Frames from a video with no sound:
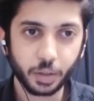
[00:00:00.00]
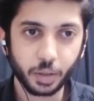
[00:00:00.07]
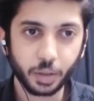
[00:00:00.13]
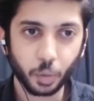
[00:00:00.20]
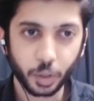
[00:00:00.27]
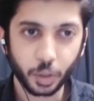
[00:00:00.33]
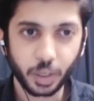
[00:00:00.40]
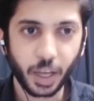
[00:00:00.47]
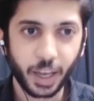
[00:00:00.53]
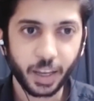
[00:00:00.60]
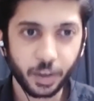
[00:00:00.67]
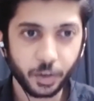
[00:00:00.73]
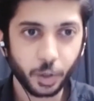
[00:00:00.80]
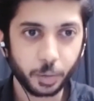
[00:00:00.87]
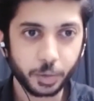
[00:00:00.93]
what I
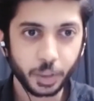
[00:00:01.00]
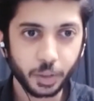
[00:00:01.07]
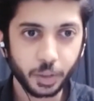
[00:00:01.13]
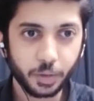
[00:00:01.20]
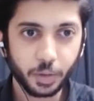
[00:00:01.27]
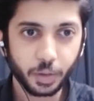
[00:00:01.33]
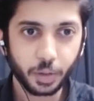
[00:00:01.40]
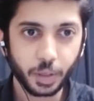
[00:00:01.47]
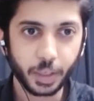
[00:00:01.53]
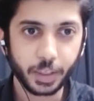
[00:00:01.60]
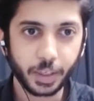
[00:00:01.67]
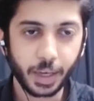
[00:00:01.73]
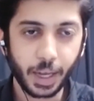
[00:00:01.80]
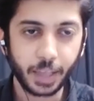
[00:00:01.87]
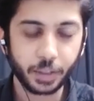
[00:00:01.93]
have observed, like
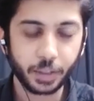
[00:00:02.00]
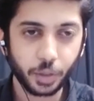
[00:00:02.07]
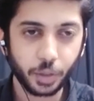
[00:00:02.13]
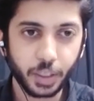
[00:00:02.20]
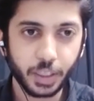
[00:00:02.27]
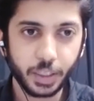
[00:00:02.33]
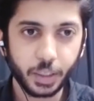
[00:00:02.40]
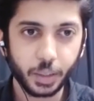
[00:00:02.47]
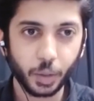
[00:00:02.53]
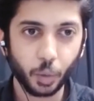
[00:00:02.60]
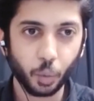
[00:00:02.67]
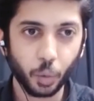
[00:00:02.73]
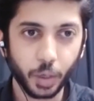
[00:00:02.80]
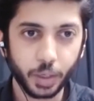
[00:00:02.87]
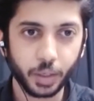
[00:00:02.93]
naturally
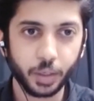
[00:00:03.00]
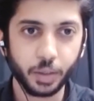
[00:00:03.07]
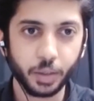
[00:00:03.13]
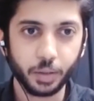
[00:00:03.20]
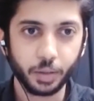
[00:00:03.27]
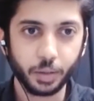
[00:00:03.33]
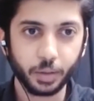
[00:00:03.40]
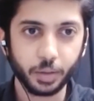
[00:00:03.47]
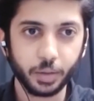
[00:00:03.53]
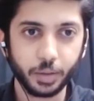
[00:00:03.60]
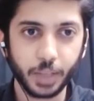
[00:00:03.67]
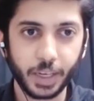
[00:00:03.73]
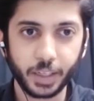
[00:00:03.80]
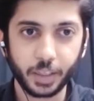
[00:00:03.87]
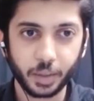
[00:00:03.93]

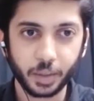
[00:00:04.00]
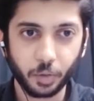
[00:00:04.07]
that